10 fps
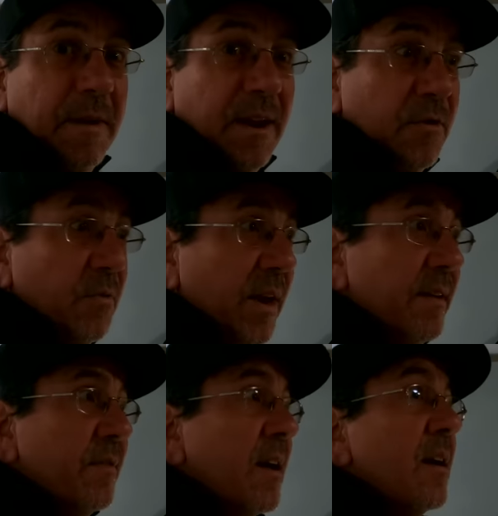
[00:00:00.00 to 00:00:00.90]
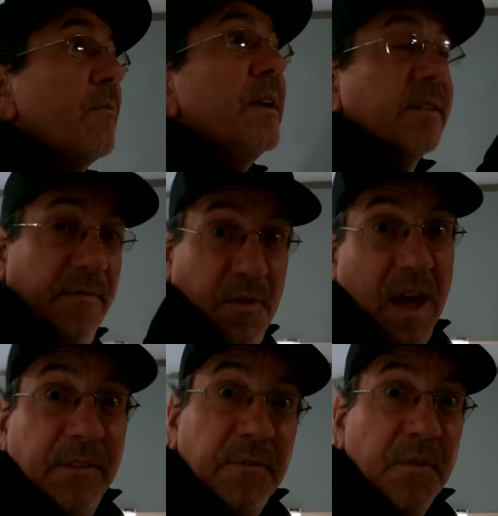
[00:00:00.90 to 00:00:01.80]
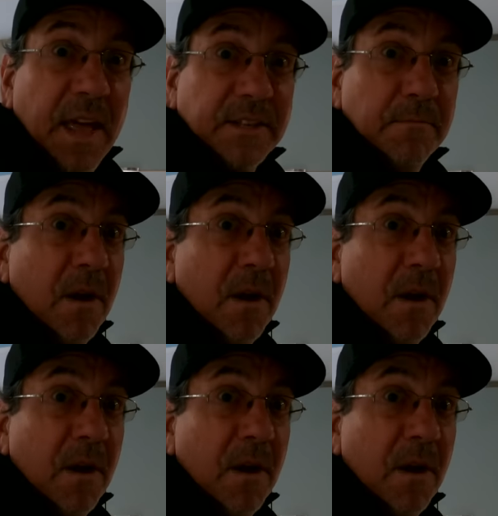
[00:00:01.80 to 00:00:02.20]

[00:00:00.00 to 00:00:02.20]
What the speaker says: microwave, which, if you have the Flex